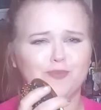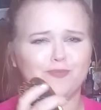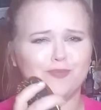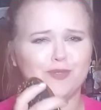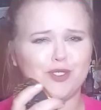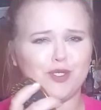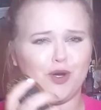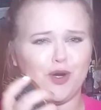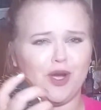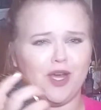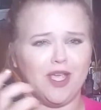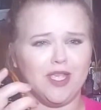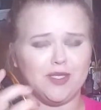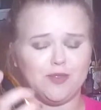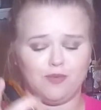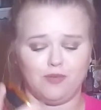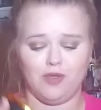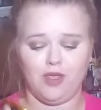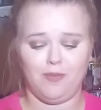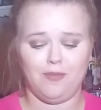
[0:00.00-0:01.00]
Sorry, it's
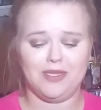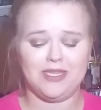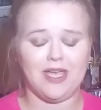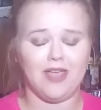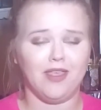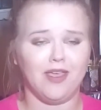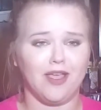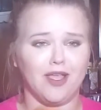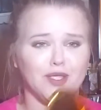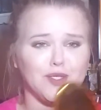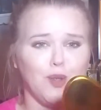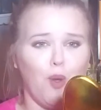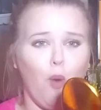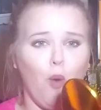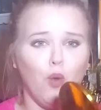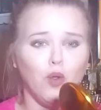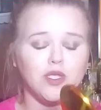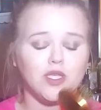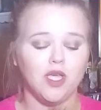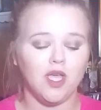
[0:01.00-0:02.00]
really metallic. It's
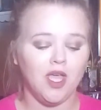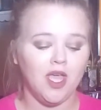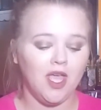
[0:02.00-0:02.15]
gold.